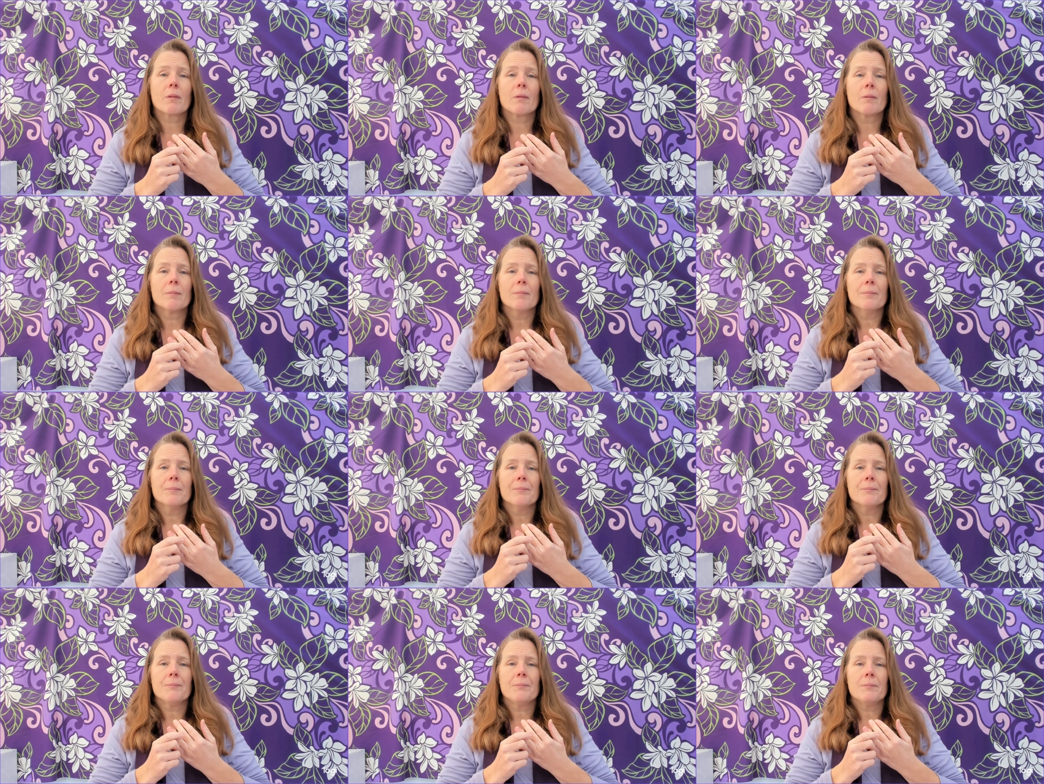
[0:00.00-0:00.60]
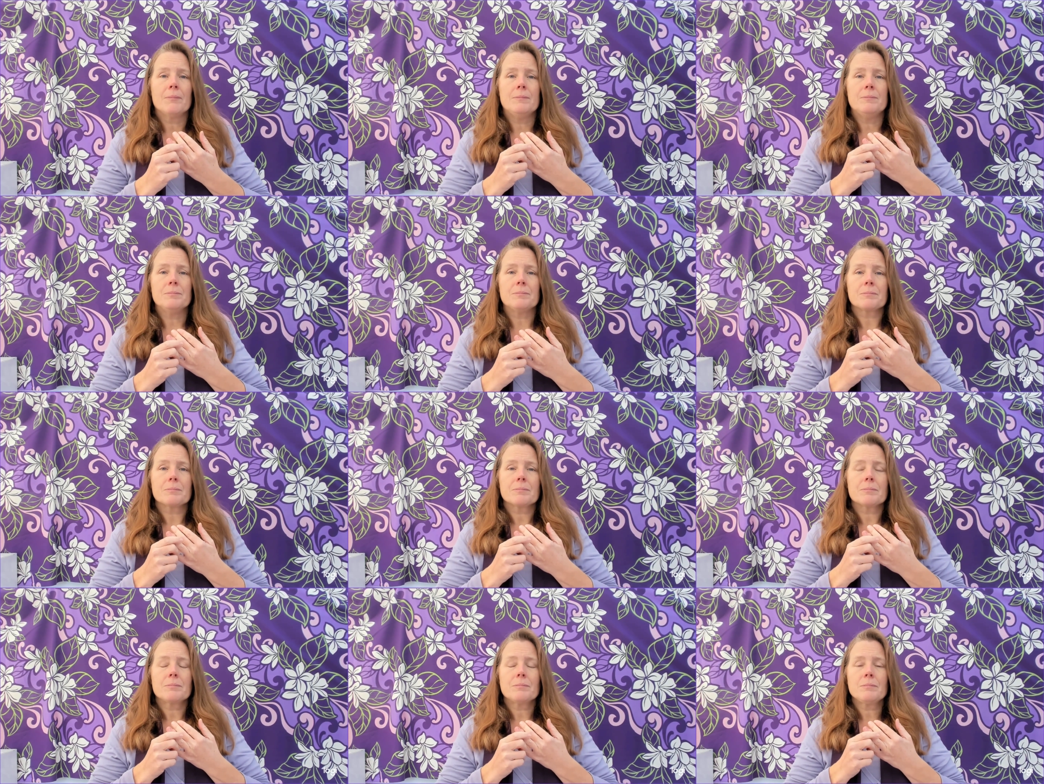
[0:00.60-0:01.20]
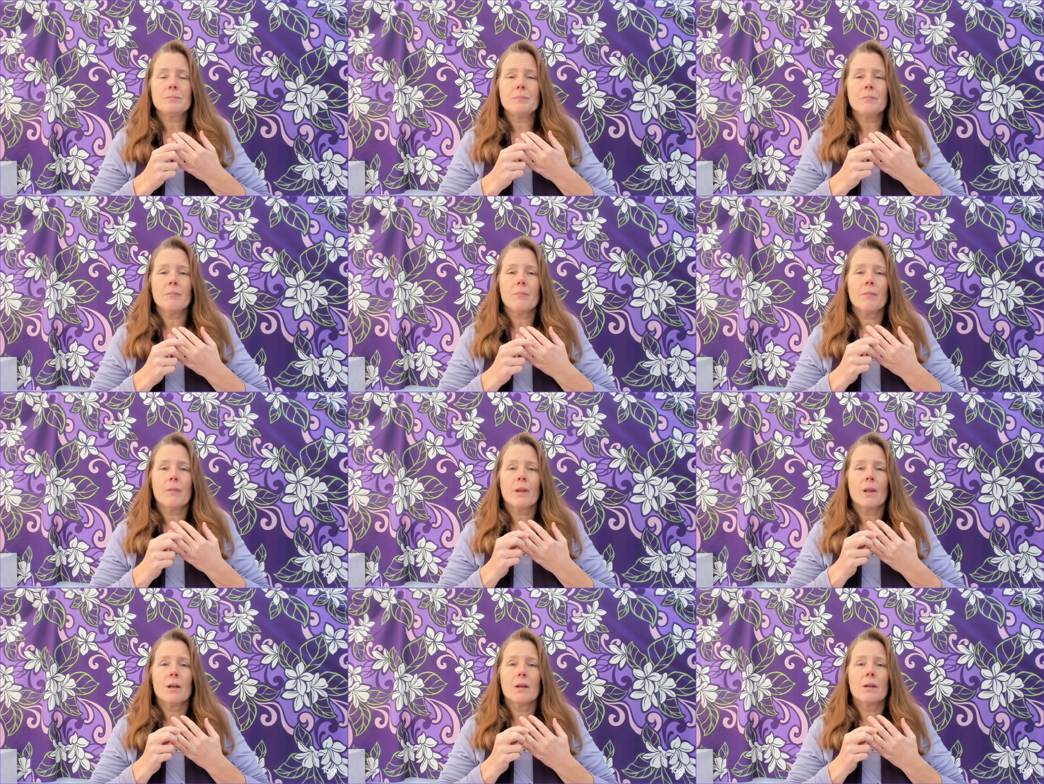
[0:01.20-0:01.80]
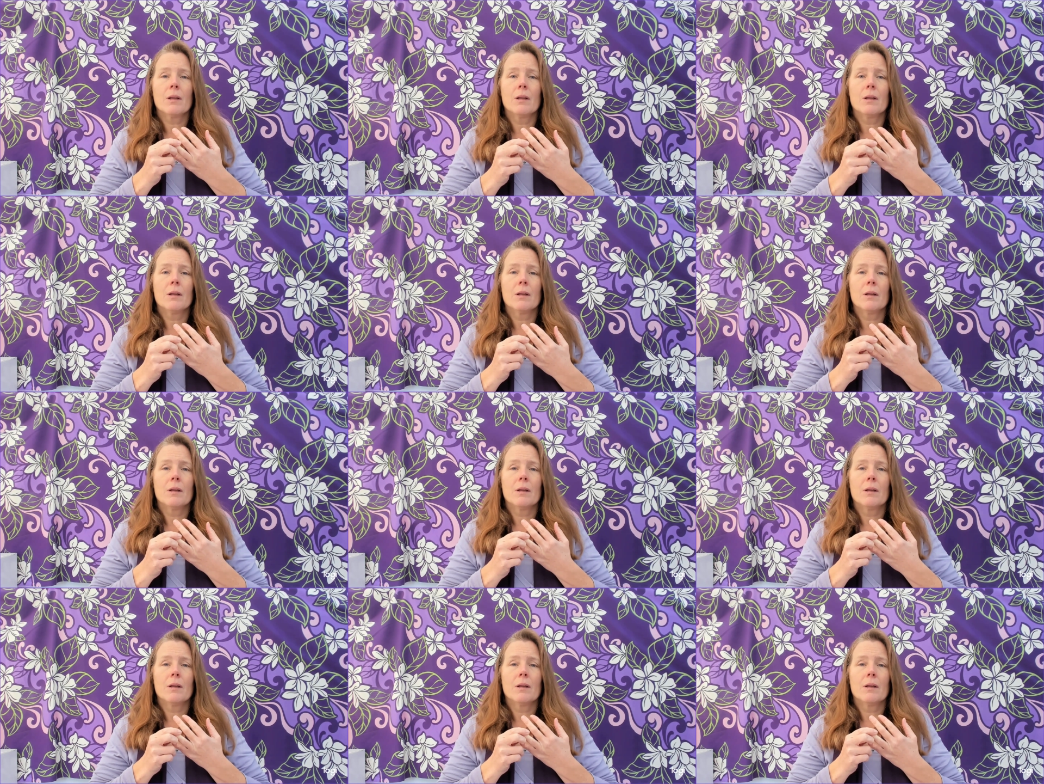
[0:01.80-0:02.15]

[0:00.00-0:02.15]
Nobody speaks.